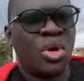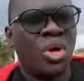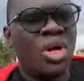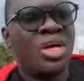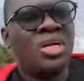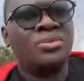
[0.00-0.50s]

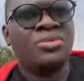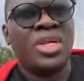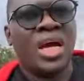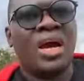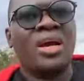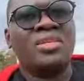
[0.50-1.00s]
express
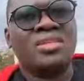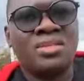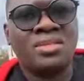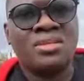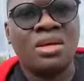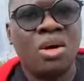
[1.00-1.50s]
road, that's why
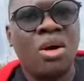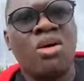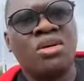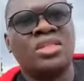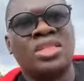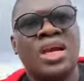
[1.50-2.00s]

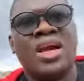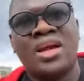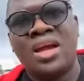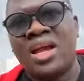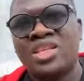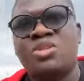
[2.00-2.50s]
every
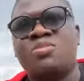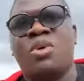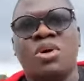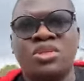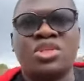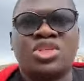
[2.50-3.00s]
property we buy,
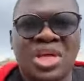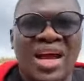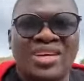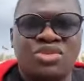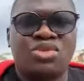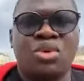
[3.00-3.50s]
we try to
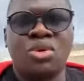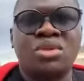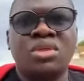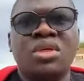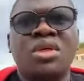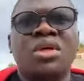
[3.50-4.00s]
make sure
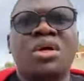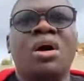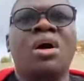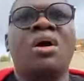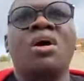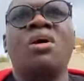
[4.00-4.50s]
they
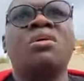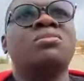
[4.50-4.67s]
are